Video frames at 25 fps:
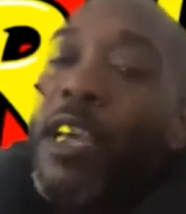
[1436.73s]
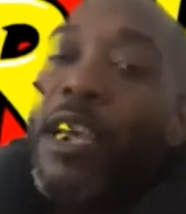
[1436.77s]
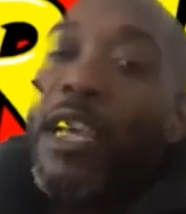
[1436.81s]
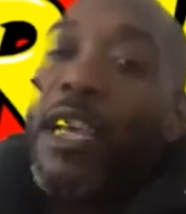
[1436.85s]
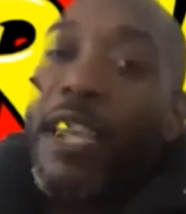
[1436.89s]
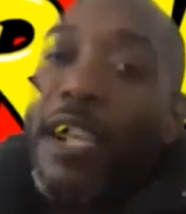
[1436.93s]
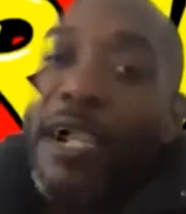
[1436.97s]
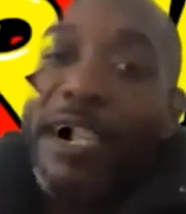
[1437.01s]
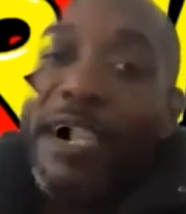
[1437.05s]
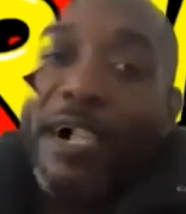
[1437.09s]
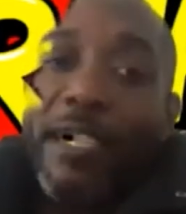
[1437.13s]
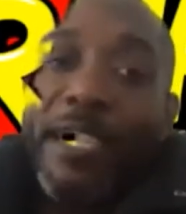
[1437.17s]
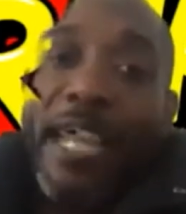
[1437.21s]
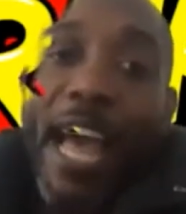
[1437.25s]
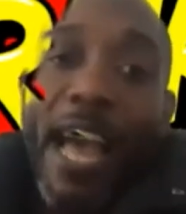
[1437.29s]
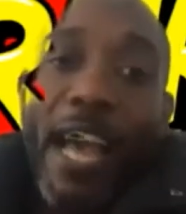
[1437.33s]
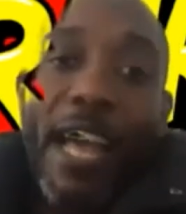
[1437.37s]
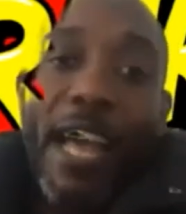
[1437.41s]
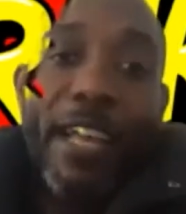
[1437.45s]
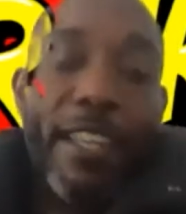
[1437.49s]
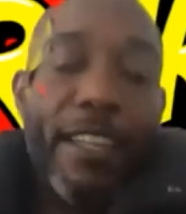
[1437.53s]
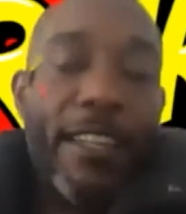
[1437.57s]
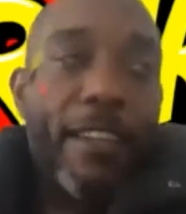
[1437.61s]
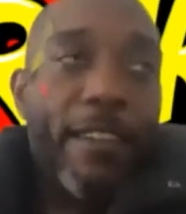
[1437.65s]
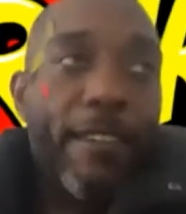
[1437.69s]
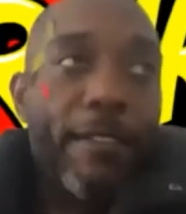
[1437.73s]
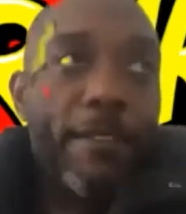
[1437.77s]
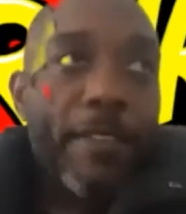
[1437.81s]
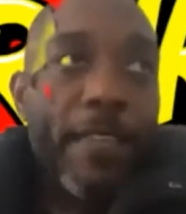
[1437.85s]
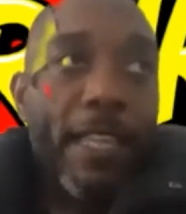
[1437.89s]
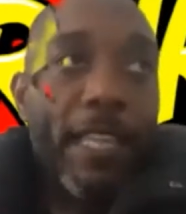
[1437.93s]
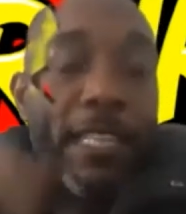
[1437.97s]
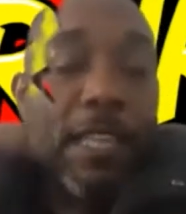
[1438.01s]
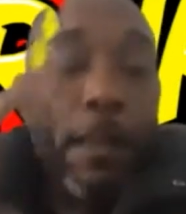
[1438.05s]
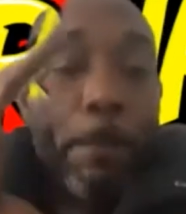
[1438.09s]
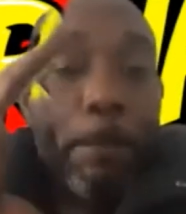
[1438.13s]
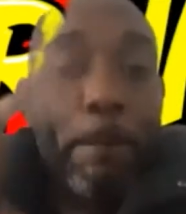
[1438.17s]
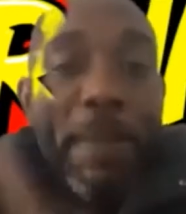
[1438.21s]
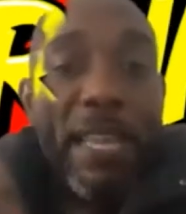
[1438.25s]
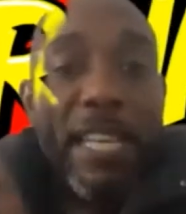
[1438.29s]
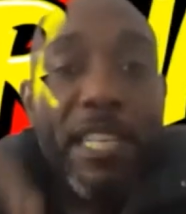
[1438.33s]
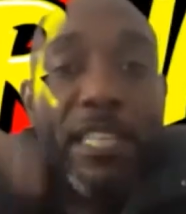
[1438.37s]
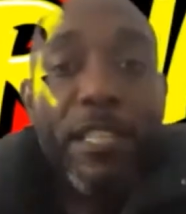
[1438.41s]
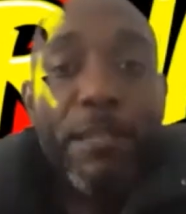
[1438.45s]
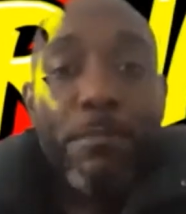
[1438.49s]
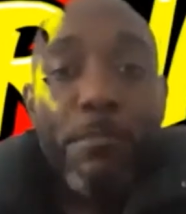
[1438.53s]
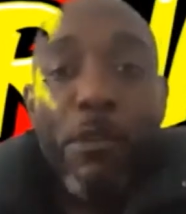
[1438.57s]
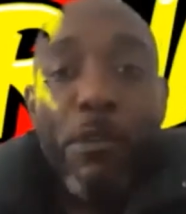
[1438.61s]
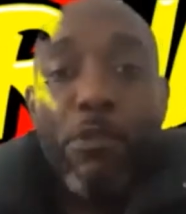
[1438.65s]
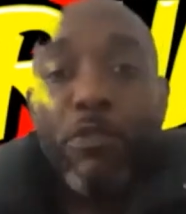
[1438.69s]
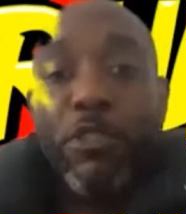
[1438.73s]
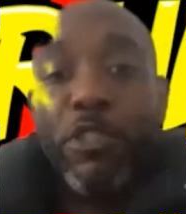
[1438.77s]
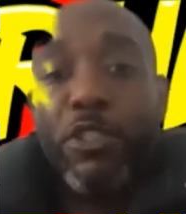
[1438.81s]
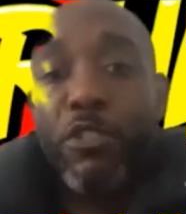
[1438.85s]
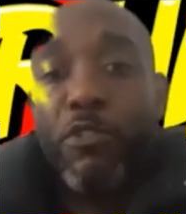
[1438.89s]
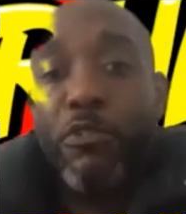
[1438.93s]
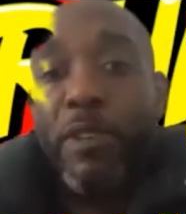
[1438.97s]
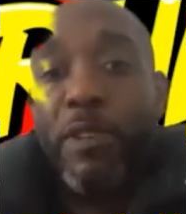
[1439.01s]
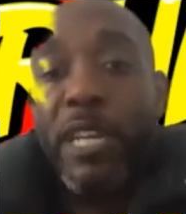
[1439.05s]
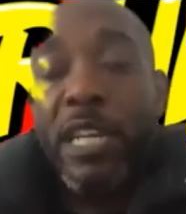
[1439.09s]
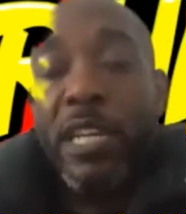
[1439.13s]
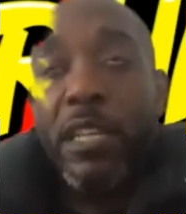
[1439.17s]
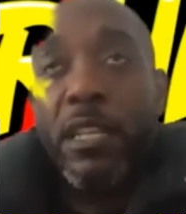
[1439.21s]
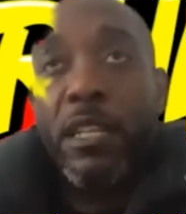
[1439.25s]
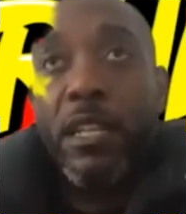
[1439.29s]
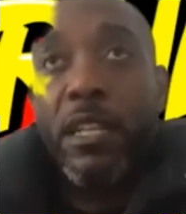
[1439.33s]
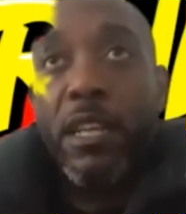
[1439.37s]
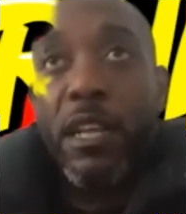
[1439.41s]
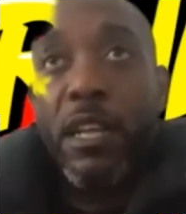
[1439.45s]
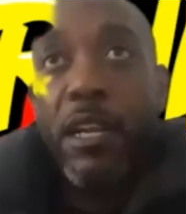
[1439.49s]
is that there's a big smoke screen